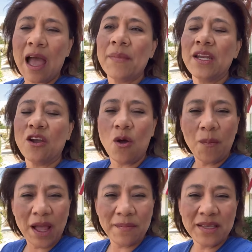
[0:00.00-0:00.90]
I'm going to go
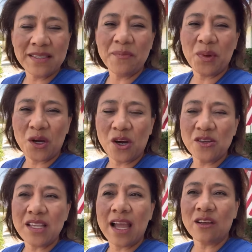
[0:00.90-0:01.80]
buy me some
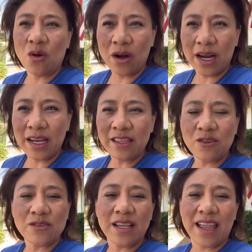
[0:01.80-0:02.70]
burgers at
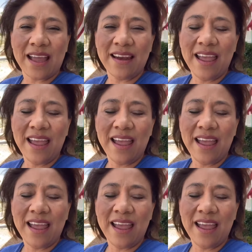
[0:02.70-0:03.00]
Corralitos again